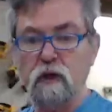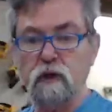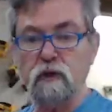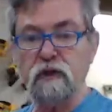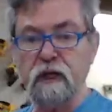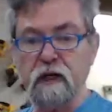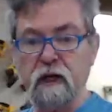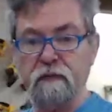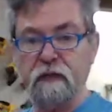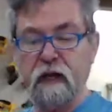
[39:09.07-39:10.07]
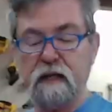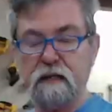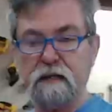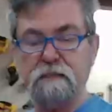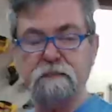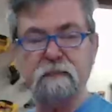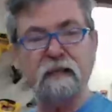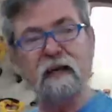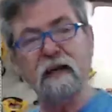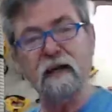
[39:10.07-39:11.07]
Used to get notifications.
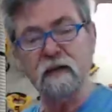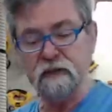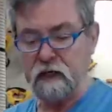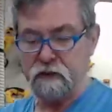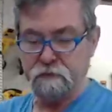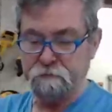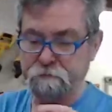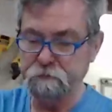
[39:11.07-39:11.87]
I don't know, Janice.